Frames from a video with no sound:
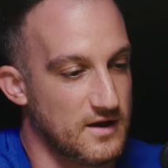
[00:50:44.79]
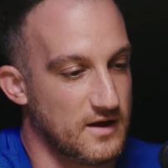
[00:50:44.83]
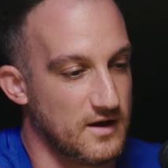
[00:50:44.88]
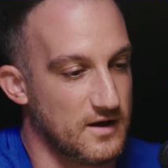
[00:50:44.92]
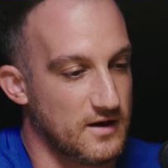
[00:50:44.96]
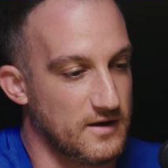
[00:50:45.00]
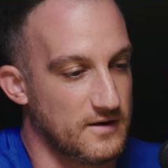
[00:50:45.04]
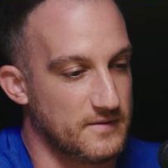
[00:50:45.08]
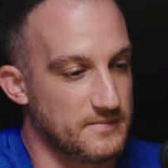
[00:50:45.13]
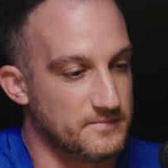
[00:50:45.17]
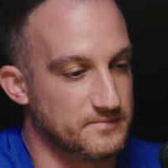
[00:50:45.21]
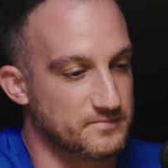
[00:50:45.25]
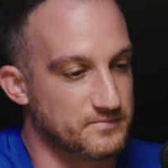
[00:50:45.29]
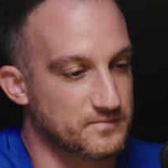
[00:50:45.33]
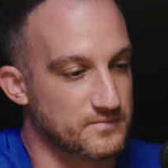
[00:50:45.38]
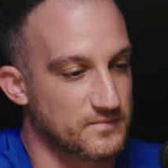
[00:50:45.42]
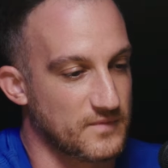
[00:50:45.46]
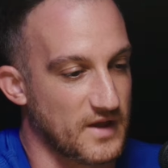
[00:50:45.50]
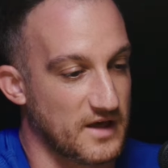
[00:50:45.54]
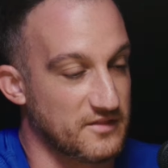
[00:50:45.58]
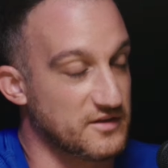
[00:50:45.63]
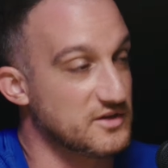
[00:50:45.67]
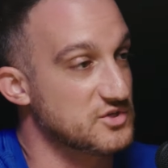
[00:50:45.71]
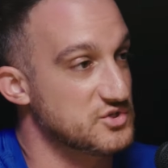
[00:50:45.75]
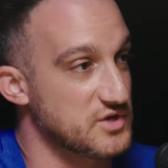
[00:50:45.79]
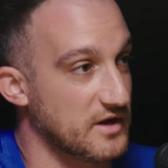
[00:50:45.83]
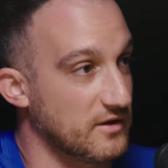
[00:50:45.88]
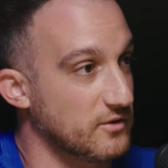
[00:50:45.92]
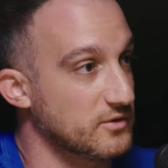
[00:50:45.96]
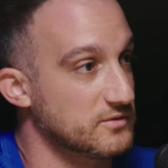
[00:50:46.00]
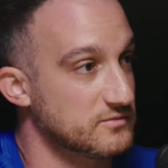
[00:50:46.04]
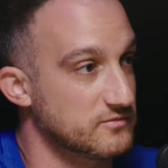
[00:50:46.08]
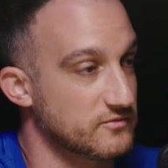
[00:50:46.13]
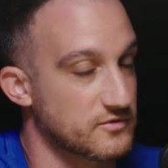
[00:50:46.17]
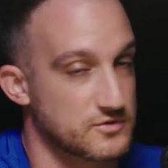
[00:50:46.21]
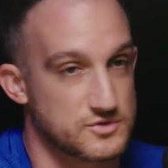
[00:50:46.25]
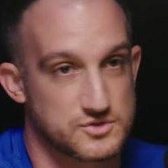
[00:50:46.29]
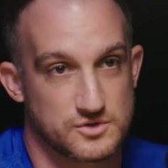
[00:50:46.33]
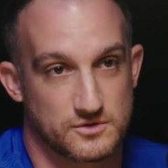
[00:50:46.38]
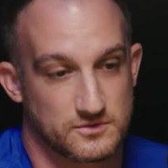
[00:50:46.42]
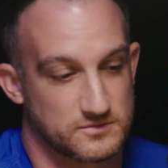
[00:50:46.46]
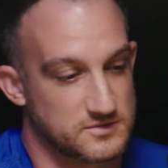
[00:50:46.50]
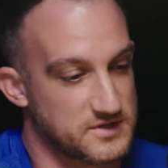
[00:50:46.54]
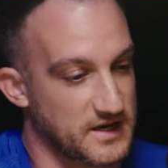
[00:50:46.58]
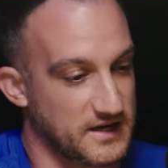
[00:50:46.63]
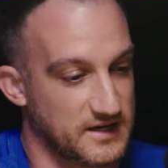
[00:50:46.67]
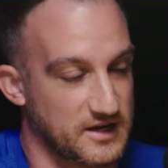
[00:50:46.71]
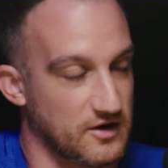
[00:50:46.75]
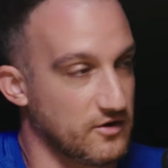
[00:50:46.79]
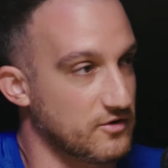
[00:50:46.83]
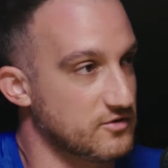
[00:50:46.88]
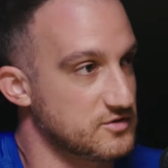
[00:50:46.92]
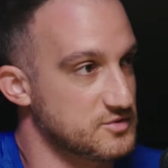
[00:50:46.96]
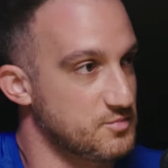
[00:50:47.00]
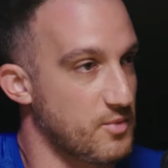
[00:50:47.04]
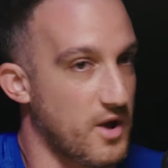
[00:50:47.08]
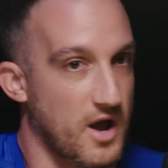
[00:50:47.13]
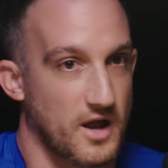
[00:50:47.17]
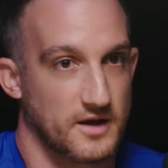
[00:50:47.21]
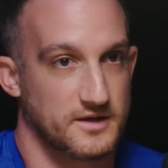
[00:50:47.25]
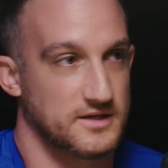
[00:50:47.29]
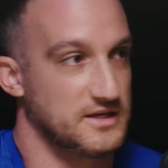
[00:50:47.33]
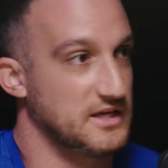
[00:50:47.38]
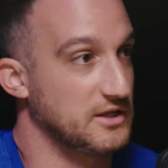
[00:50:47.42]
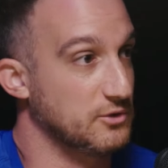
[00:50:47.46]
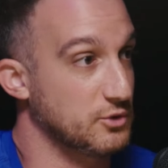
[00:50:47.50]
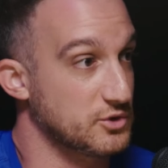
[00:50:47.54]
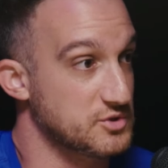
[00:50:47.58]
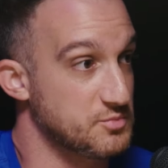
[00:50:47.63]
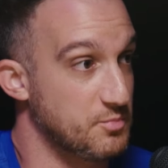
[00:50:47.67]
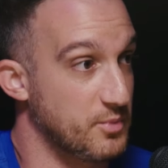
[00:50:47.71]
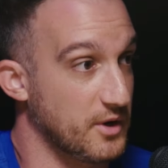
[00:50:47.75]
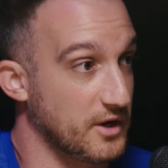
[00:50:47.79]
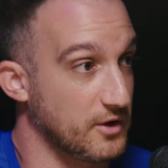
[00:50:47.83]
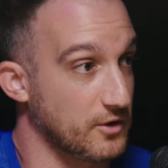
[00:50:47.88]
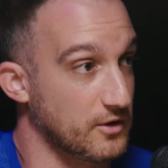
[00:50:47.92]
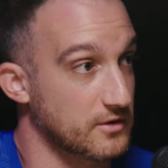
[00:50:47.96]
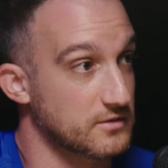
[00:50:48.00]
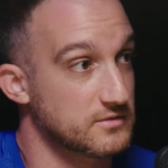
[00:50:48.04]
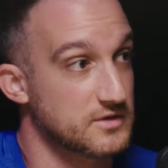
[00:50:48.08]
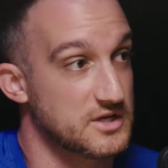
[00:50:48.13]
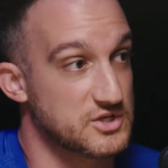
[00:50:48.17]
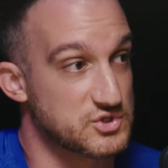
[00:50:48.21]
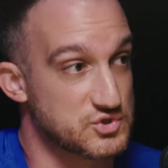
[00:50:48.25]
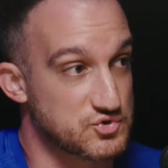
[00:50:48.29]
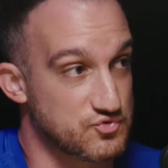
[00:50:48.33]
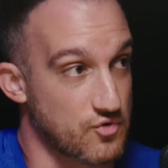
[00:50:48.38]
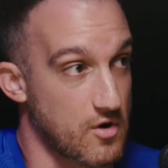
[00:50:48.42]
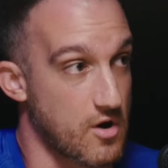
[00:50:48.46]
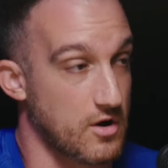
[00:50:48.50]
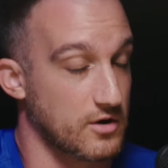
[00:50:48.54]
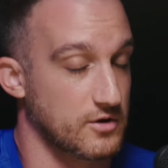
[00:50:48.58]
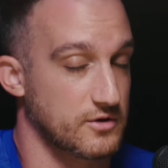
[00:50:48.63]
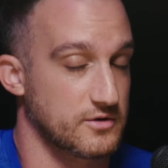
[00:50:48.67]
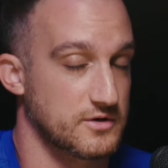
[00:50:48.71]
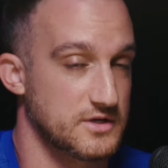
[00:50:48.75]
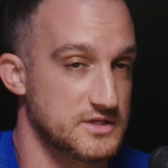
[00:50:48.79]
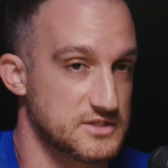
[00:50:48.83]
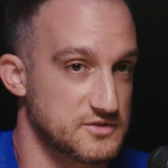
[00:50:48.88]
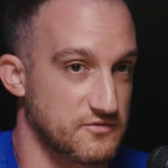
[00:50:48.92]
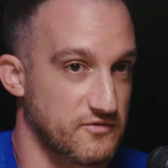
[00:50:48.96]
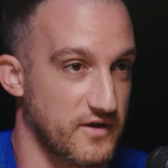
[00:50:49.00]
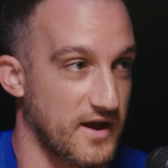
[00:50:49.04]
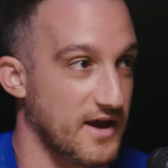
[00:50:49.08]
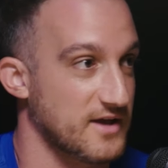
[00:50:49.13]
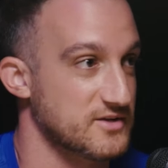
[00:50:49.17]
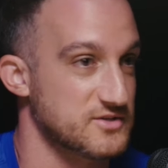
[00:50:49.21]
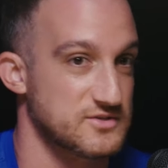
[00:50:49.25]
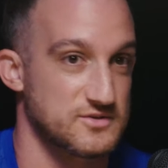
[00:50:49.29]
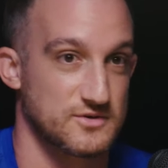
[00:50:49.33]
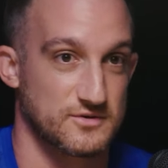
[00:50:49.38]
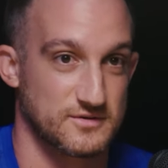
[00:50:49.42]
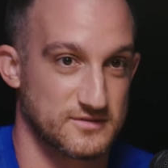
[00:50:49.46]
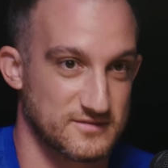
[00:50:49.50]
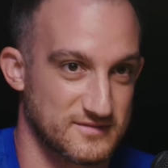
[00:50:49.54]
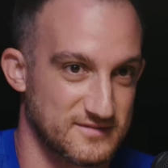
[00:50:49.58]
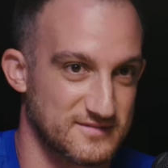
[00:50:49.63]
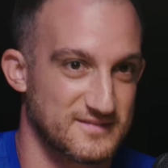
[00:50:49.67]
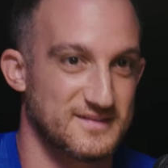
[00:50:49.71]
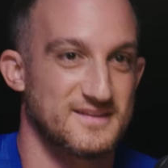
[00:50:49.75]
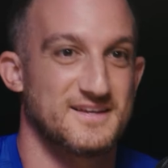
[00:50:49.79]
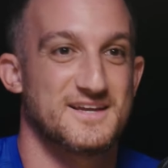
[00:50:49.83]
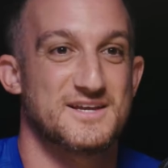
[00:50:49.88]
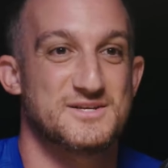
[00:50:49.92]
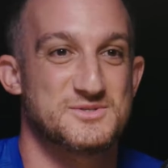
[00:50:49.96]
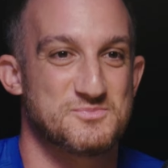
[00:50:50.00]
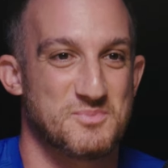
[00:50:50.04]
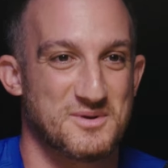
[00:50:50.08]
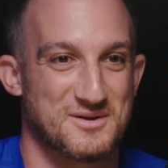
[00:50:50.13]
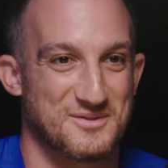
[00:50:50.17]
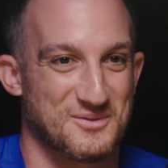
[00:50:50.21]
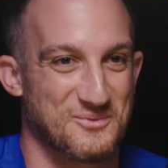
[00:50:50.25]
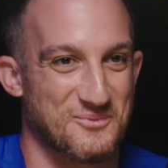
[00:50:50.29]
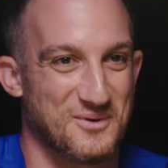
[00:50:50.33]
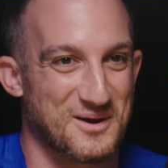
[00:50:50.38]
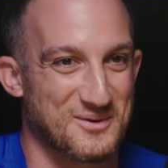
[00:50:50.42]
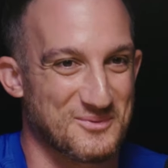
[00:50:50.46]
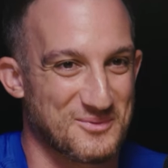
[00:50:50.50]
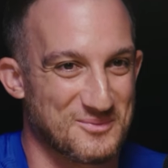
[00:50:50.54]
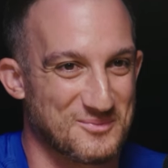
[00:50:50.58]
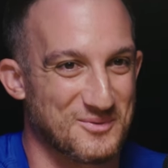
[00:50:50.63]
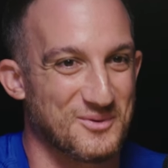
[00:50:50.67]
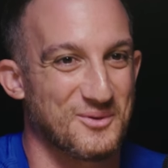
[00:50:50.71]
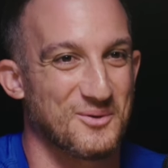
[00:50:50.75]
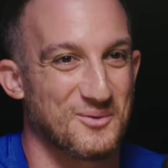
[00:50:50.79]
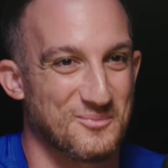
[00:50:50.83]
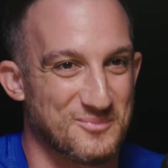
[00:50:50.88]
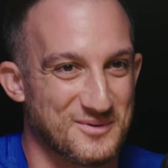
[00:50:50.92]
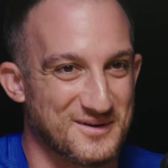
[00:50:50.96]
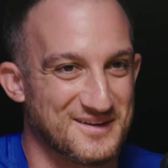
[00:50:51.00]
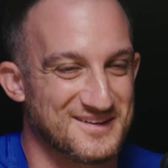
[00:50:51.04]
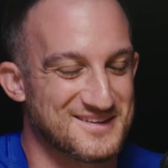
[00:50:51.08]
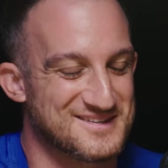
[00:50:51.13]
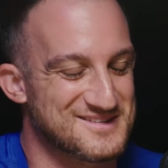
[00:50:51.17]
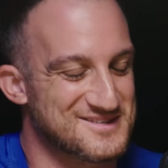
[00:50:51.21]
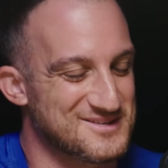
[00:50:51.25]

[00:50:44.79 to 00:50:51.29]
Um, I think Jalen for sure. Take care of his body. He looks bigger. He's stronger. He's faster. He's been in the weight room a little mm-hmm. bit,